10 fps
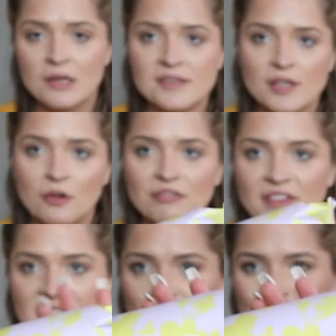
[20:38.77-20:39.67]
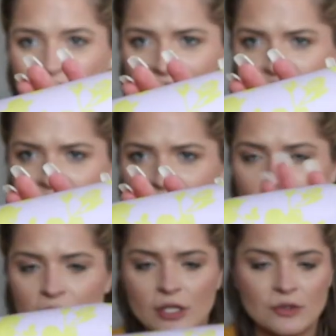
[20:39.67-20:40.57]
So face wipes, I usually
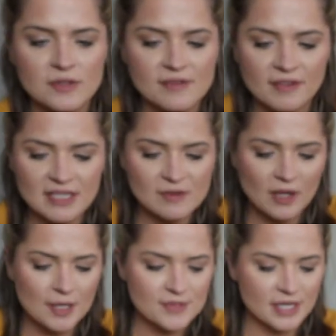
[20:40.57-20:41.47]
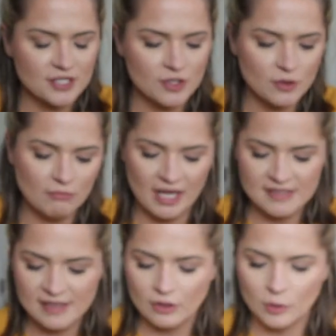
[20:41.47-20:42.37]
don't use face wipes. I do
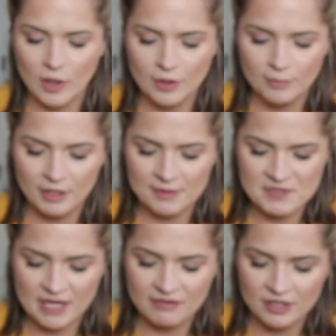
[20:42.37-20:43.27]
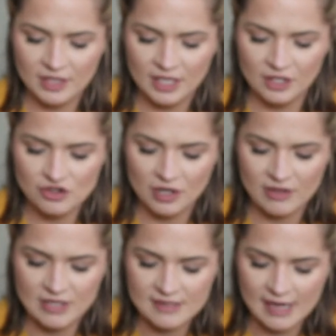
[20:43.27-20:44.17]
micellar water, but I'm definitely going to
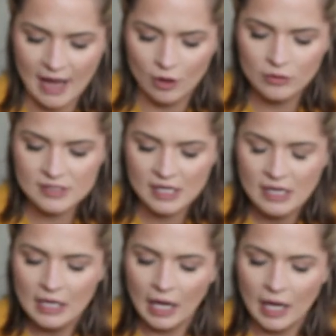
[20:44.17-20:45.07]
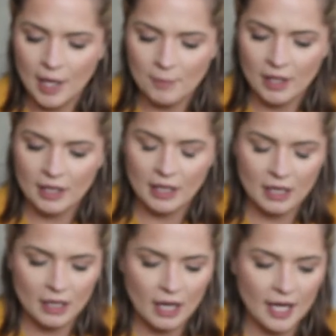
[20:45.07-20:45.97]
try these out.
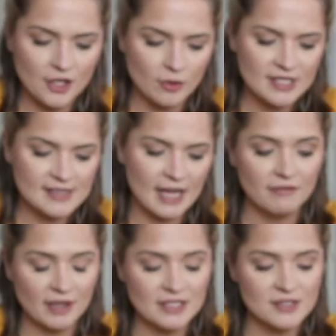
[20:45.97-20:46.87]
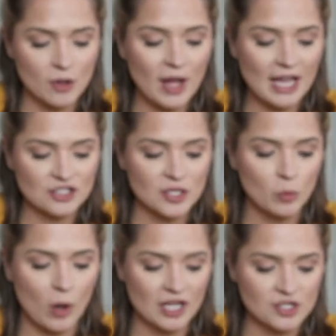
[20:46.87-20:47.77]
I noticed that if I don't actually
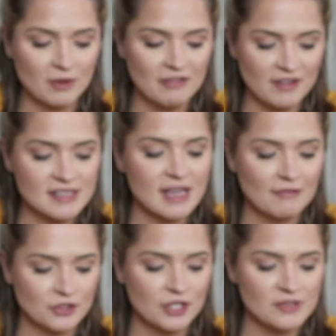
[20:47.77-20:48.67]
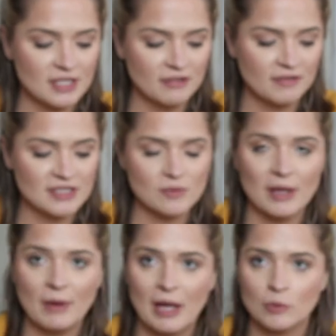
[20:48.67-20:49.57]
wash my face after using a face
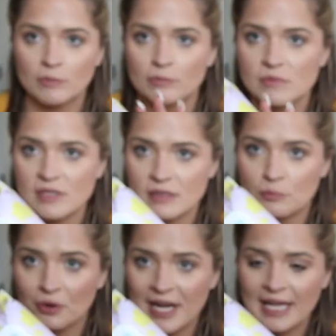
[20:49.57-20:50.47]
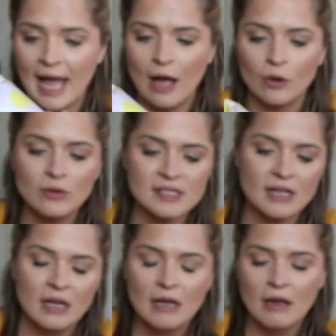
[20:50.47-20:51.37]
wipe, I will break out.